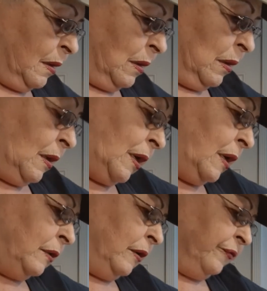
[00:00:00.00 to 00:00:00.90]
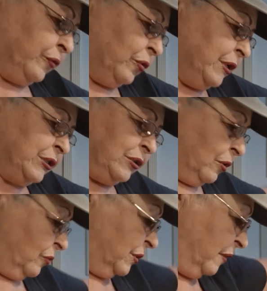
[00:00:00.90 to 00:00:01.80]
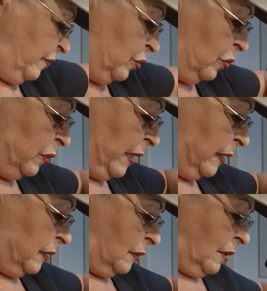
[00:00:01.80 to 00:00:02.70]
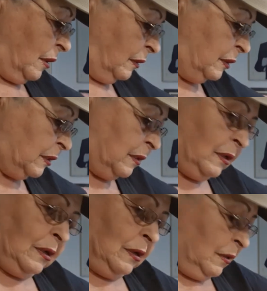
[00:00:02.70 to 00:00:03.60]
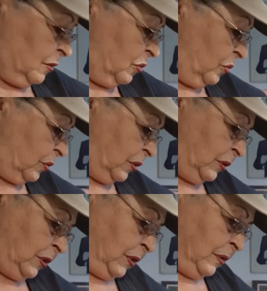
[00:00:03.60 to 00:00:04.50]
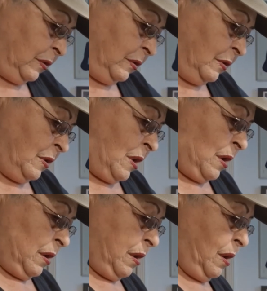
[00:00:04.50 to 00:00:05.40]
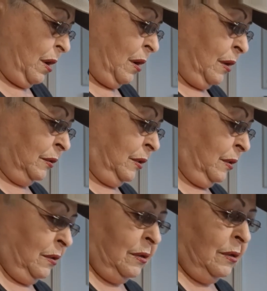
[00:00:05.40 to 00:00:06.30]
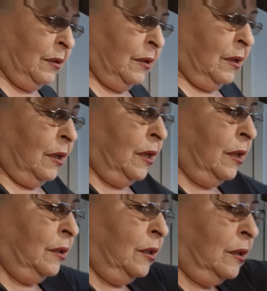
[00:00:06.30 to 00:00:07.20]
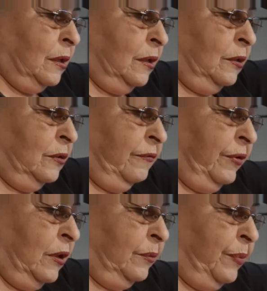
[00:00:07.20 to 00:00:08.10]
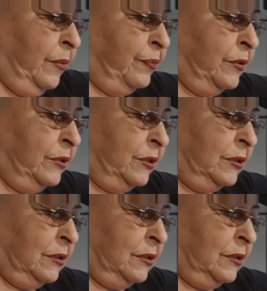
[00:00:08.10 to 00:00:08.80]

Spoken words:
And of course, those of you who like it hot, you could add any kind of hot peppers